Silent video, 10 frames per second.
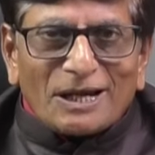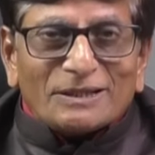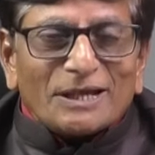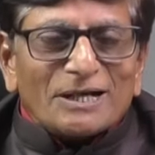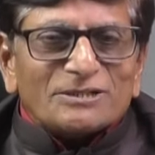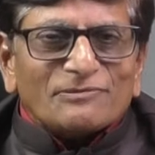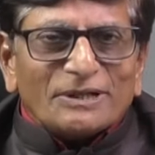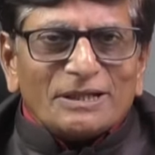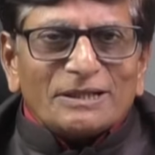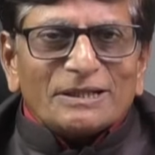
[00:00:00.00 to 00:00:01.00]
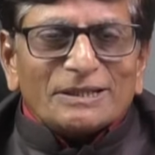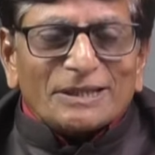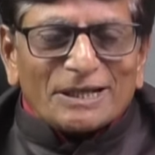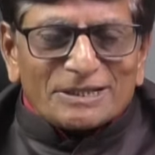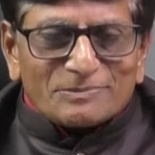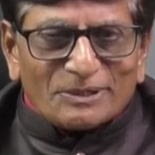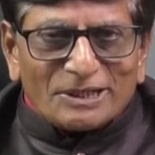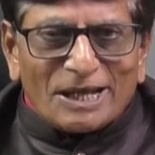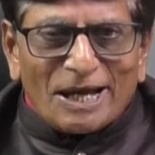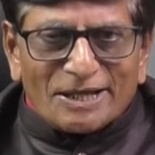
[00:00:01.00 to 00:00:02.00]
and that's why there has
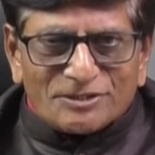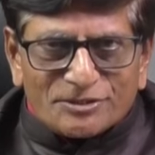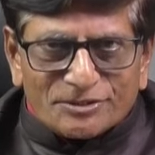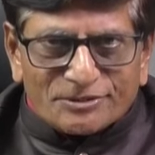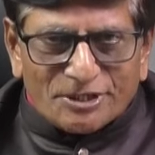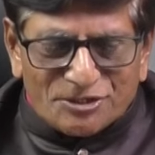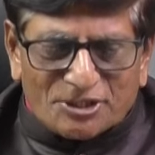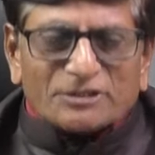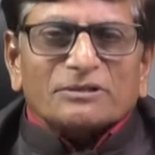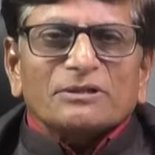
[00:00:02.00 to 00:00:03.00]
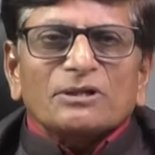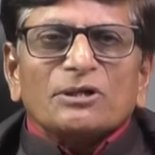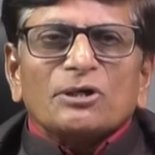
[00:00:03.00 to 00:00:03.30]
been agitation.